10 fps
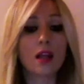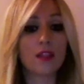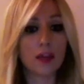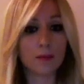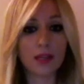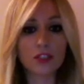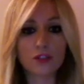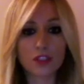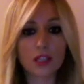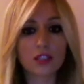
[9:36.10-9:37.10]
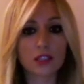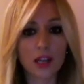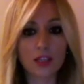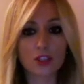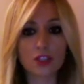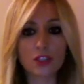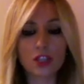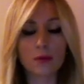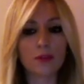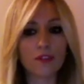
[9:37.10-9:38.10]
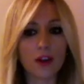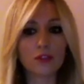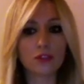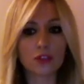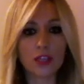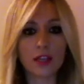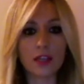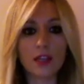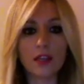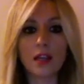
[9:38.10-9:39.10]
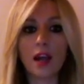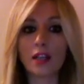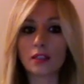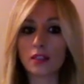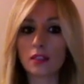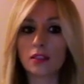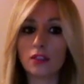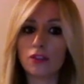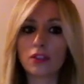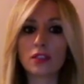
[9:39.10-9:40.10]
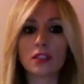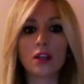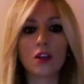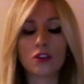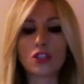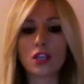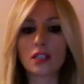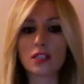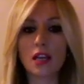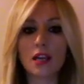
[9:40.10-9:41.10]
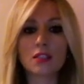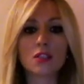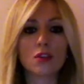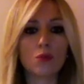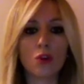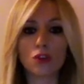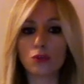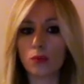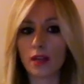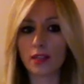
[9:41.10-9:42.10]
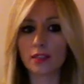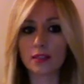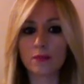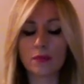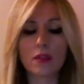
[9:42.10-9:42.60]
The remains of such structures can be found today at different archaeological sites worldwide.